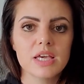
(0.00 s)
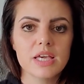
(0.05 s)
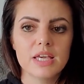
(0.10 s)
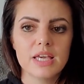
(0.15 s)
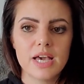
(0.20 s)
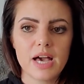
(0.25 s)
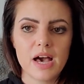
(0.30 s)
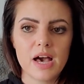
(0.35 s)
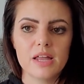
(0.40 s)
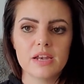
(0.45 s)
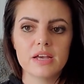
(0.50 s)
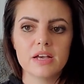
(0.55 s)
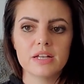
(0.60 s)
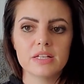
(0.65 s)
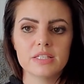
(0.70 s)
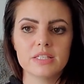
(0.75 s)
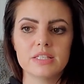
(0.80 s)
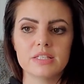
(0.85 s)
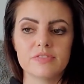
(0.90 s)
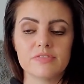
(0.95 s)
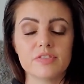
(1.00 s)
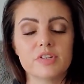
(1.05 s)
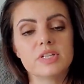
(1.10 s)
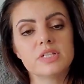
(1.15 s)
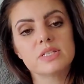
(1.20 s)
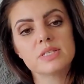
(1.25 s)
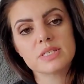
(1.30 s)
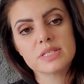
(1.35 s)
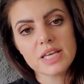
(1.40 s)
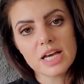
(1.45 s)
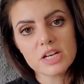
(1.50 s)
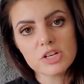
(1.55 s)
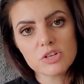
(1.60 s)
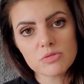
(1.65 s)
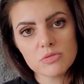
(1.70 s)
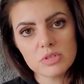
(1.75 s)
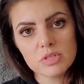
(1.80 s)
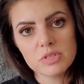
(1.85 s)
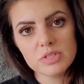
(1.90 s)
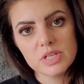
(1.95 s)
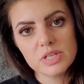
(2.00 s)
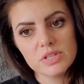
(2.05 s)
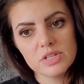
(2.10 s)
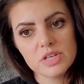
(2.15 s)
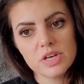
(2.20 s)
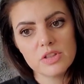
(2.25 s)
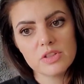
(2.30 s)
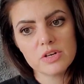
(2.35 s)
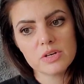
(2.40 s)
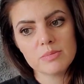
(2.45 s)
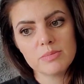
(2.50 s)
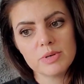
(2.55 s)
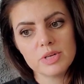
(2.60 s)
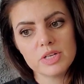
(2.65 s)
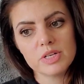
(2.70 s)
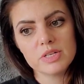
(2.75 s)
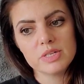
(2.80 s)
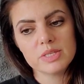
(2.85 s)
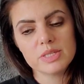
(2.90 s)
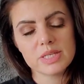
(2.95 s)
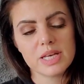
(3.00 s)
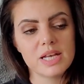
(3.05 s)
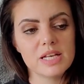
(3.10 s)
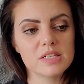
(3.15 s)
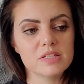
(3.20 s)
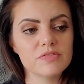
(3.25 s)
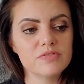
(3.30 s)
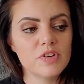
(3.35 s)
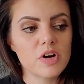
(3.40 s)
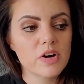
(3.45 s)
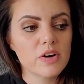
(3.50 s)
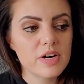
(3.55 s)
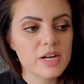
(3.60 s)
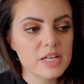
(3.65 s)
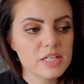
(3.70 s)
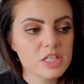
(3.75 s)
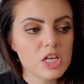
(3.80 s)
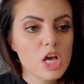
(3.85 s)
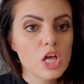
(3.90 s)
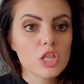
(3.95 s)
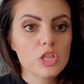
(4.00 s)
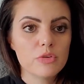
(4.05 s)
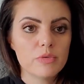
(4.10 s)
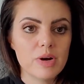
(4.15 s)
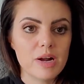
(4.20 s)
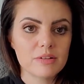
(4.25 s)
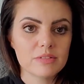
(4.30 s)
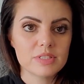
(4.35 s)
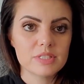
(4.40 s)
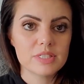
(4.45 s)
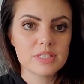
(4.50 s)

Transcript: He had a different schedule than the other birds as far as throughout the